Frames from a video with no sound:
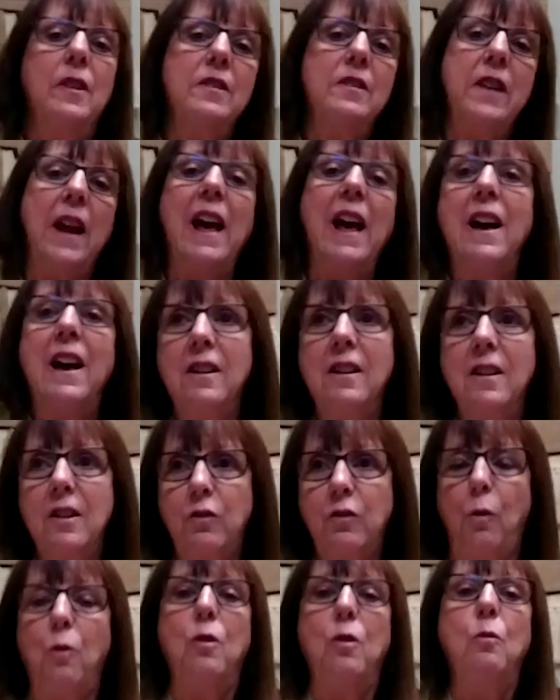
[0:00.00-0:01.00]
Dallas,
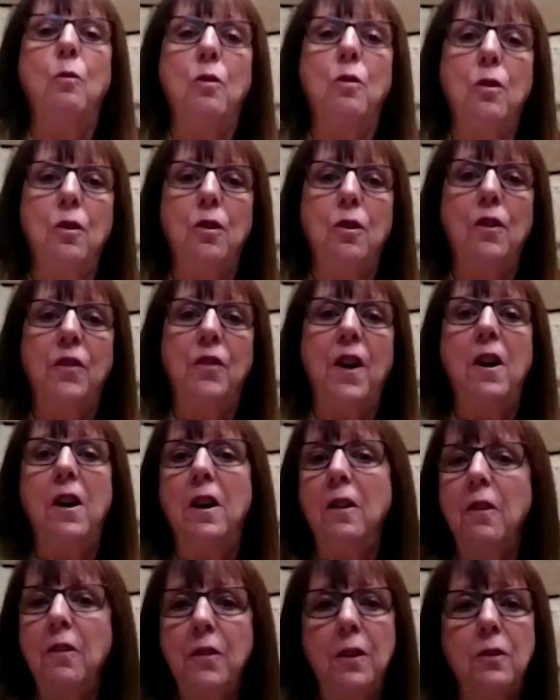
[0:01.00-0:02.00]
Fort Worth,
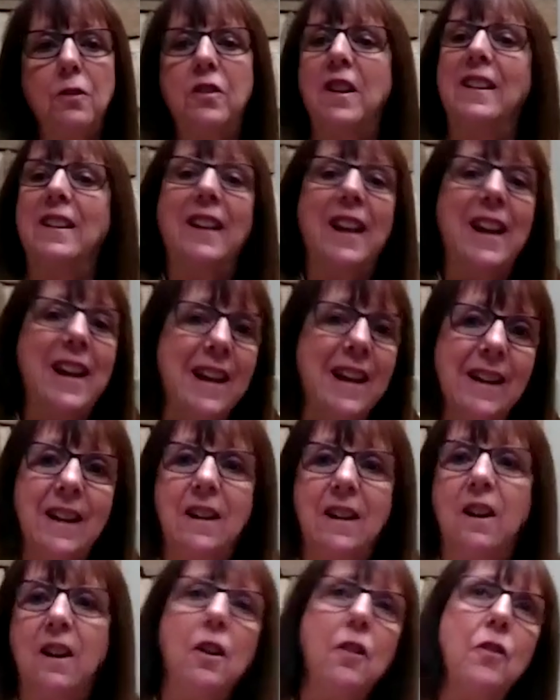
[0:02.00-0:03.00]
all those
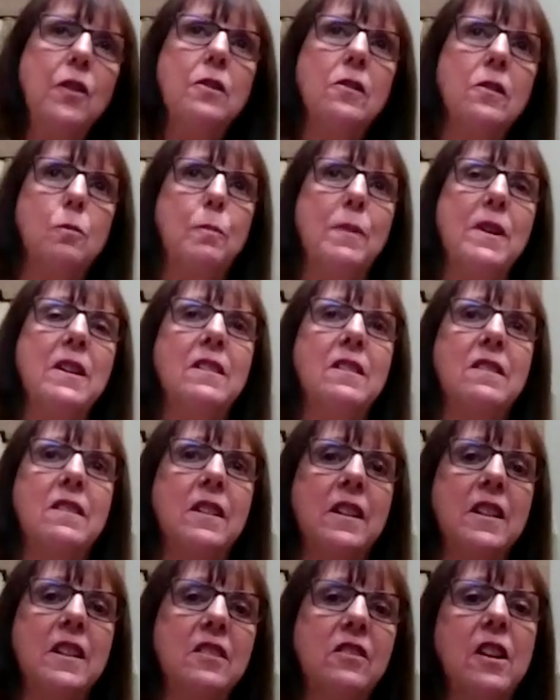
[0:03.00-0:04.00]
Atlanta, all those big
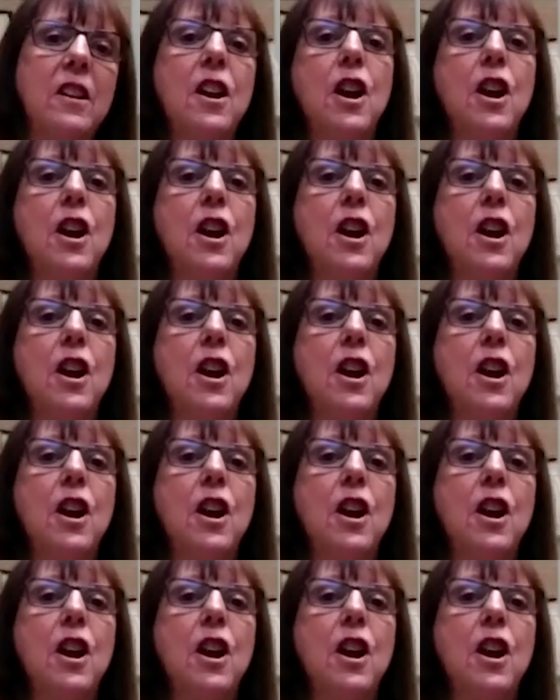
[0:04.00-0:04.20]
cities,